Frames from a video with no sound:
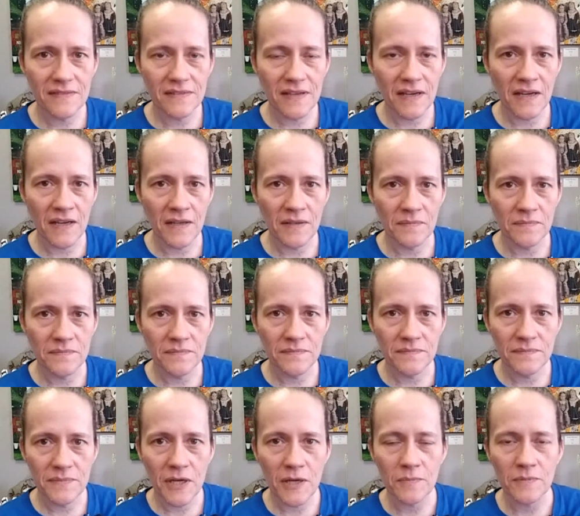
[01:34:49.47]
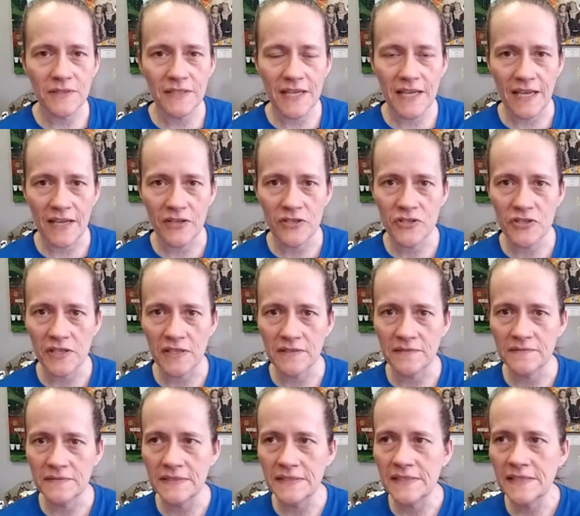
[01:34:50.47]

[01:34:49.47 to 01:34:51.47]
um, publication,